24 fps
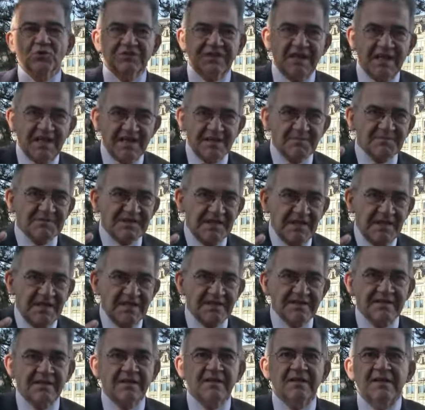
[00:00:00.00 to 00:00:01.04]
two times
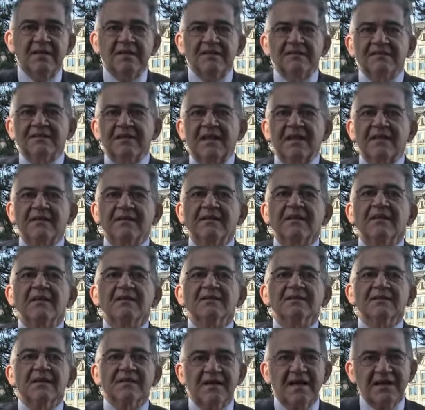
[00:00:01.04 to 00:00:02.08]
higher than
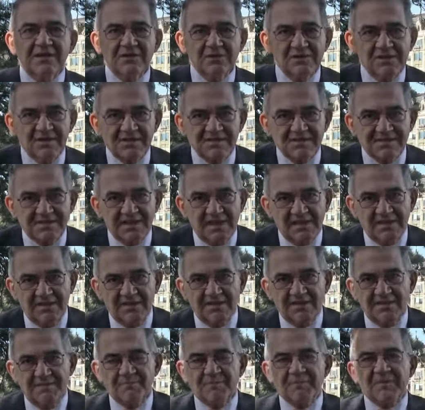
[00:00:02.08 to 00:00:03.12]
the regular
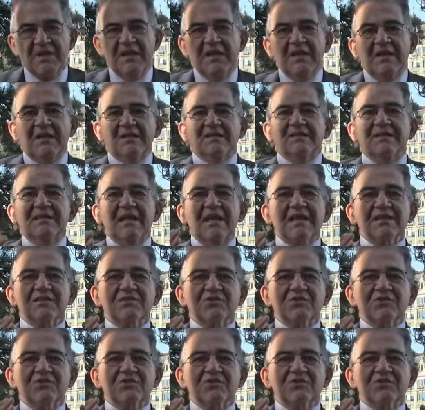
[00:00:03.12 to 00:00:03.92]
salary. The